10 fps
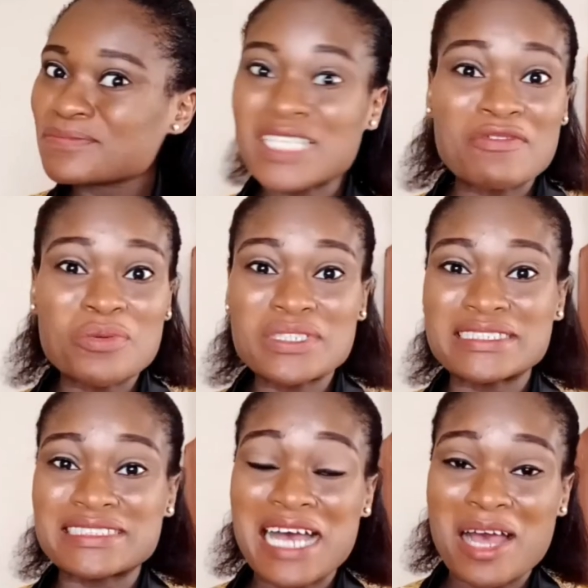everyone
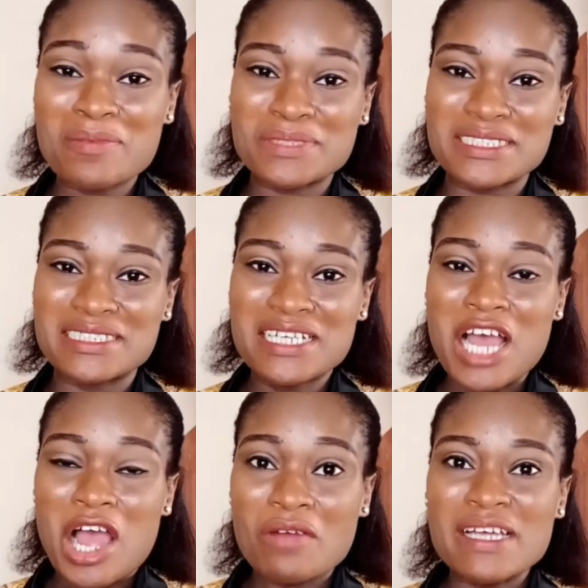is happy.
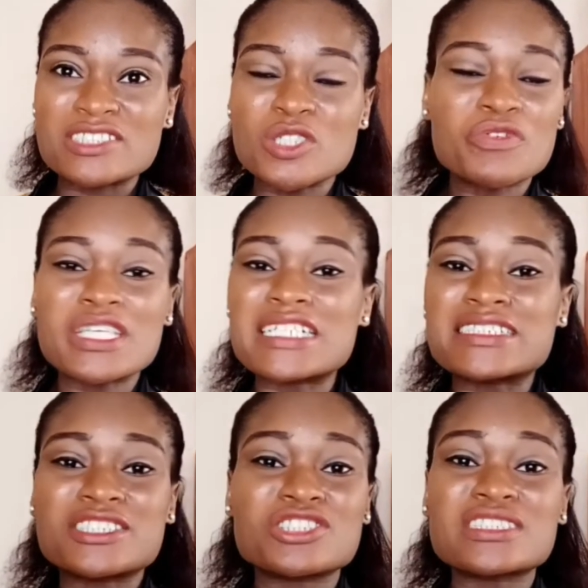All right, if you can
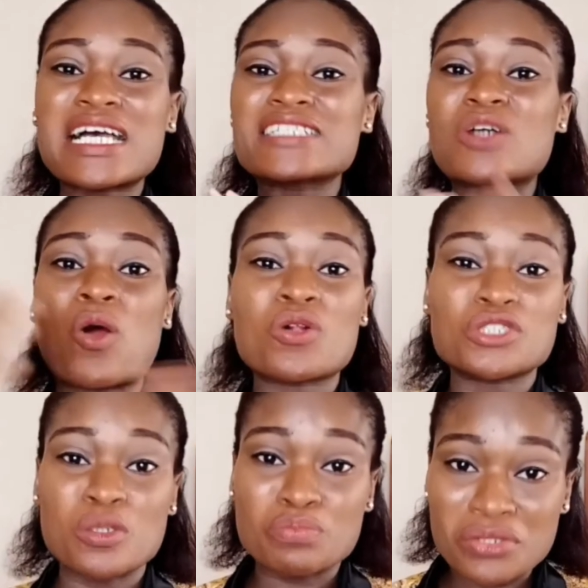digitize all
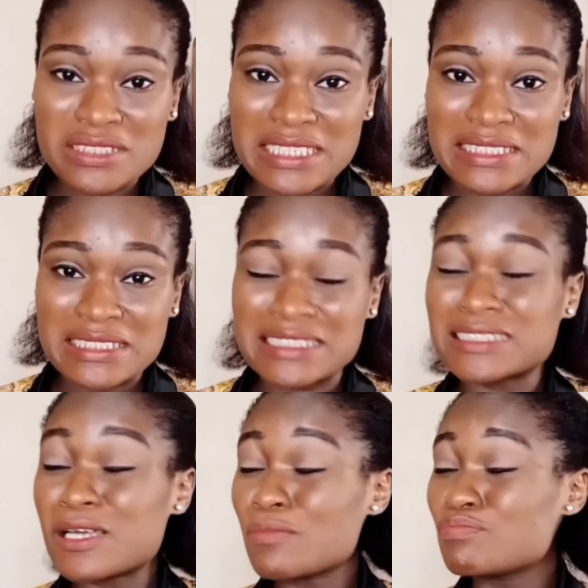your
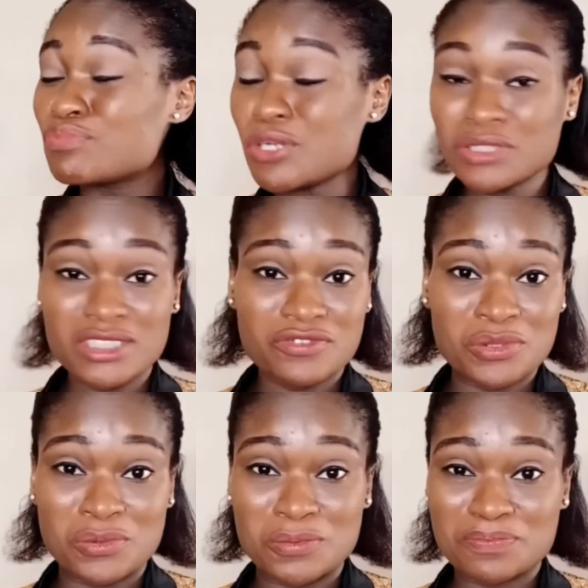processes,
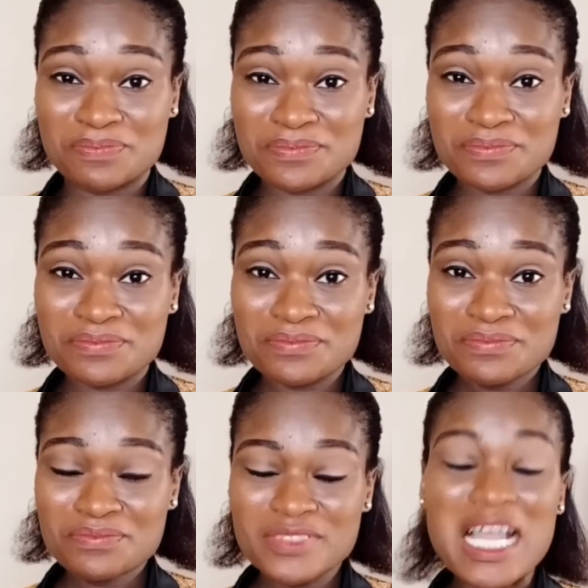beautiful.
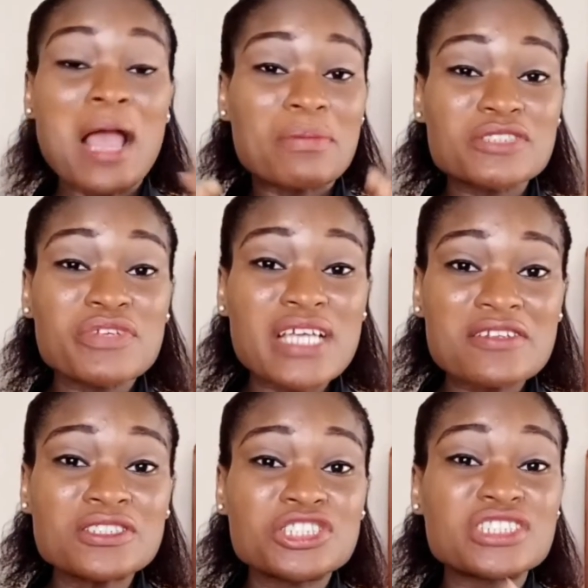But if you
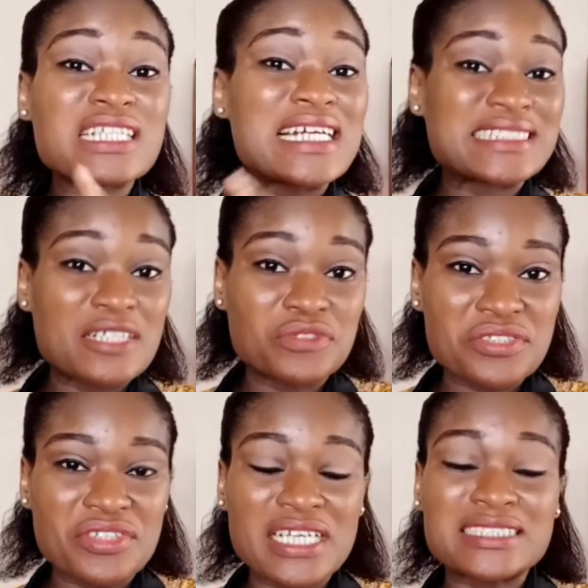cannot digitize
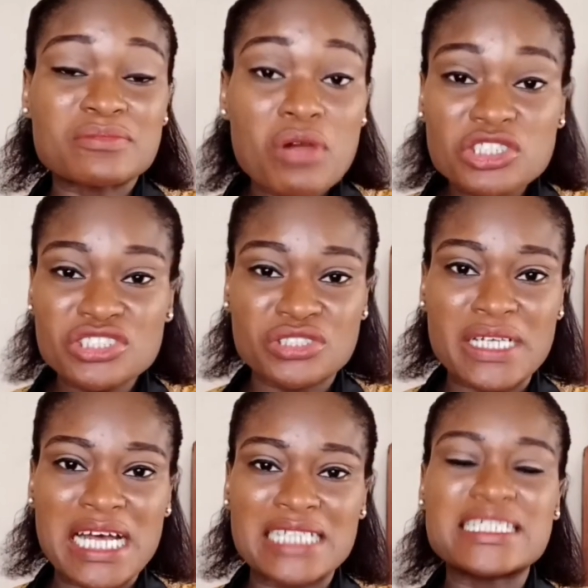everything, as much as you
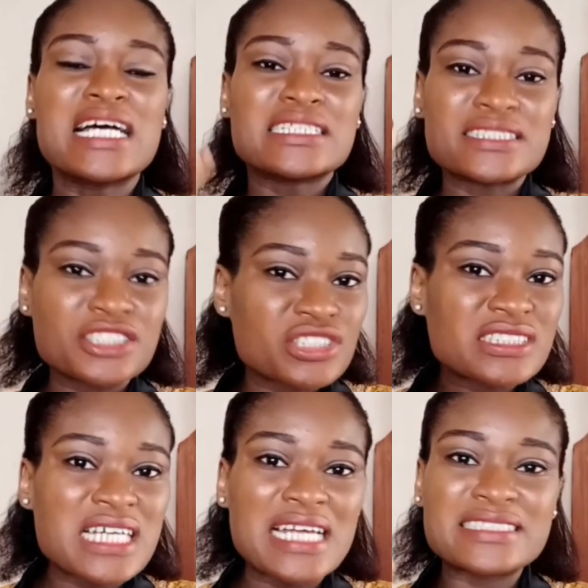can,
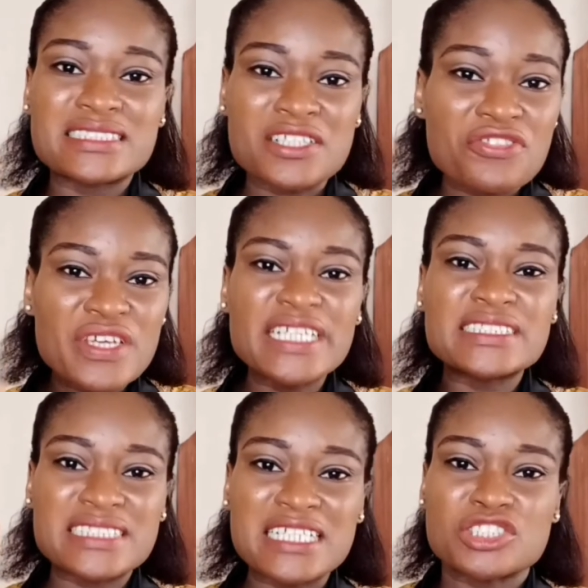digitize the things
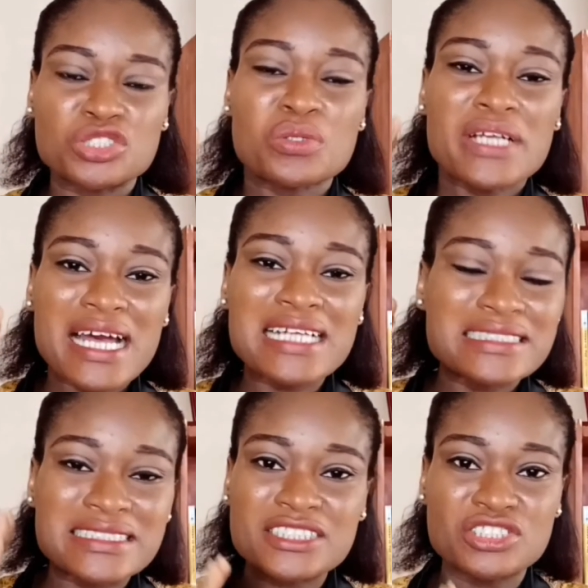that you can
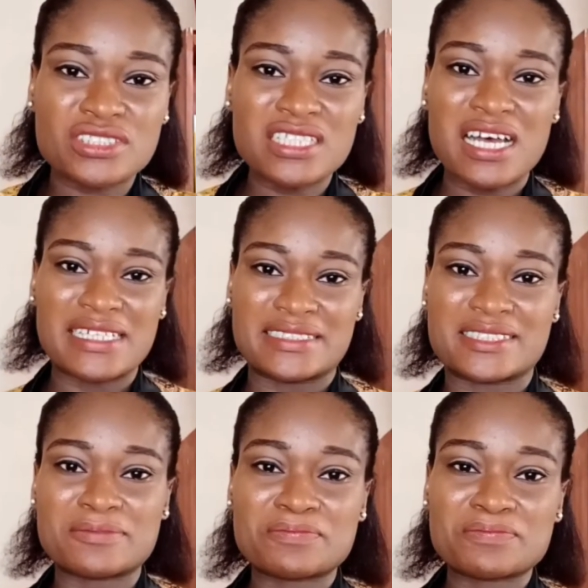digitize.